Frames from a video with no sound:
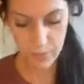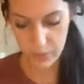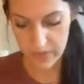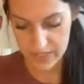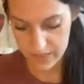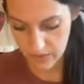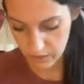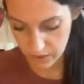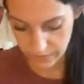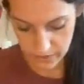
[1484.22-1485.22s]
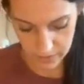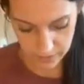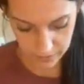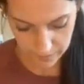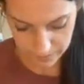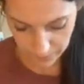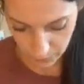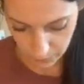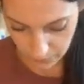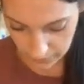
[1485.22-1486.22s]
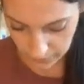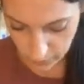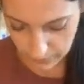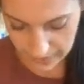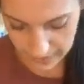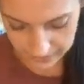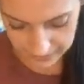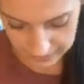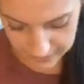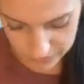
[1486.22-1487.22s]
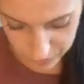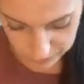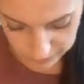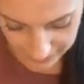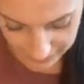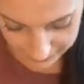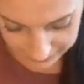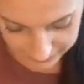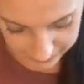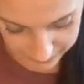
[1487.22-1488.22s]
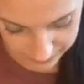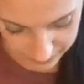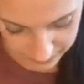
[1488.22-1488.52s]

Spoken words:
And then when this is all covered, we want to go back and do black